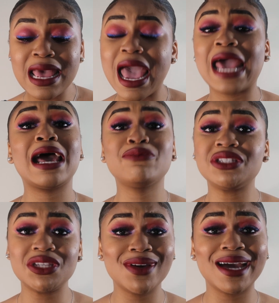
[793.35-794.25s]
and I will
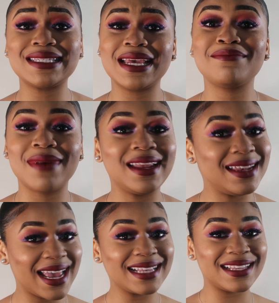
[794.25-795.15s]
see you guys in my
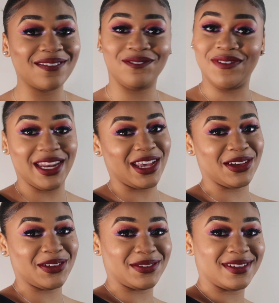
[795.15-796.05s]
next
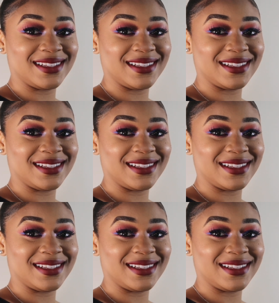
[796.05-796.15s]
video.